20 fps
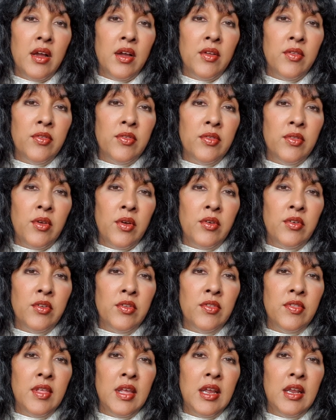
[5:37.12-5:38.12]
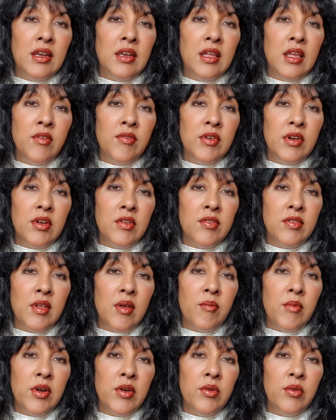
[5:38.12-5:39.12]
So to see it given to
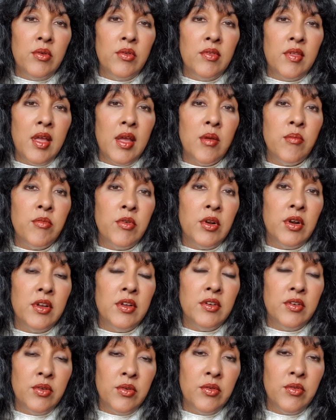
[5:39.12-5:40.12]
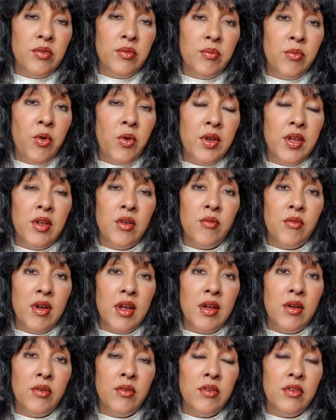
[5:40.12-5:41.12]
someone who's ambulant, who's walking
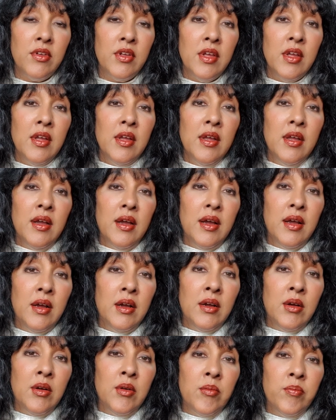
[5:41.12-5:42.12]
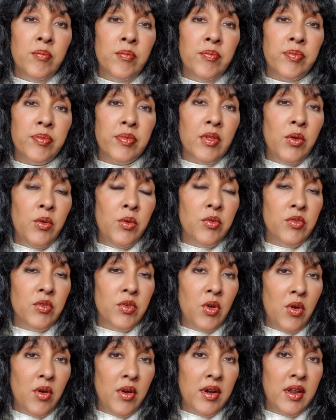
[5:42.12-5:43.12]
around, who's
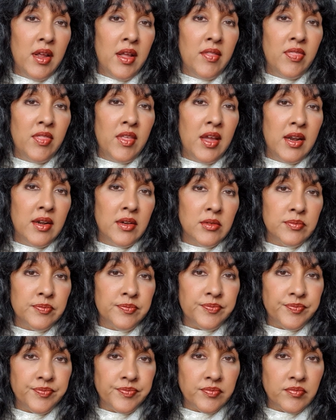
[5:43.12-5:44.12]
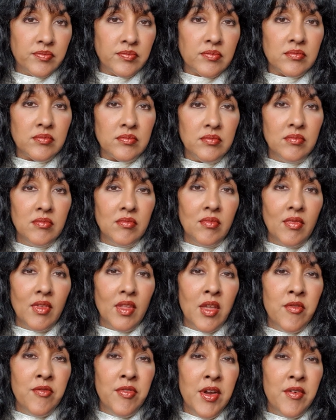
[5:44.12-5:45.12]
not at that
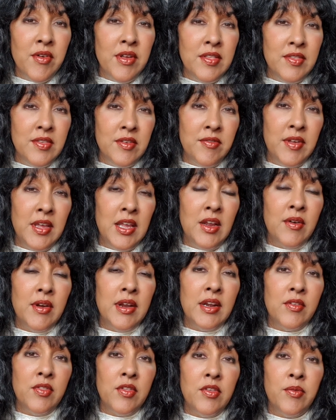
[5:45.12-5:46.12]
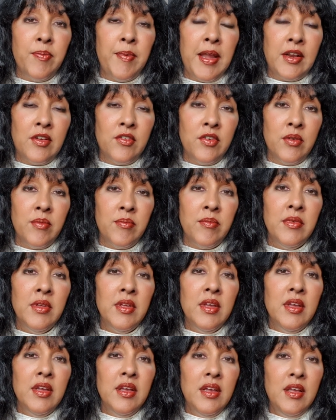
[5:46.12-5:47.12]
very severe end of the spectrum
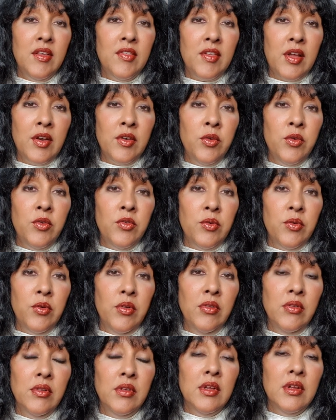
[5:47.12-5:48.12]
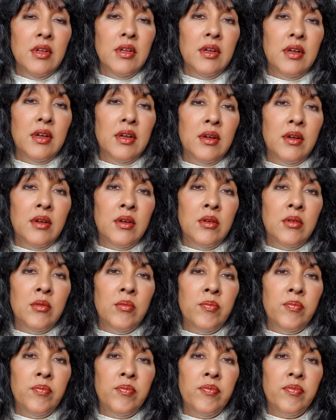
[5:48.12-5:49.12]
is unusual.
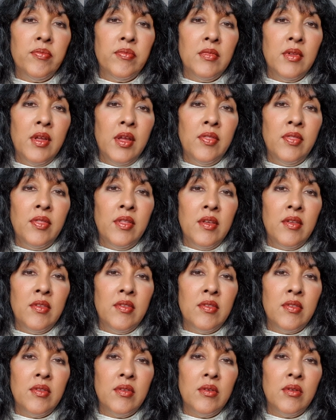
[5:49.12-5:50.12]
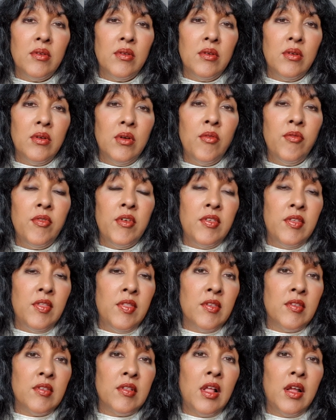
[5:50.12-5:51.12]
And there's obviously
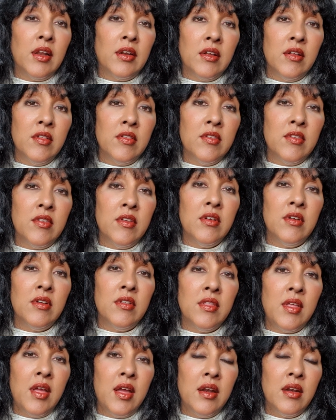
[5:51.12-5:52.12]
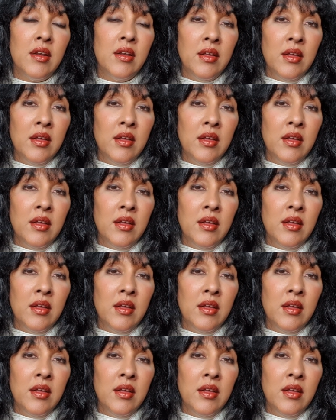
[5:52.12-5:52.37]
the slight concern that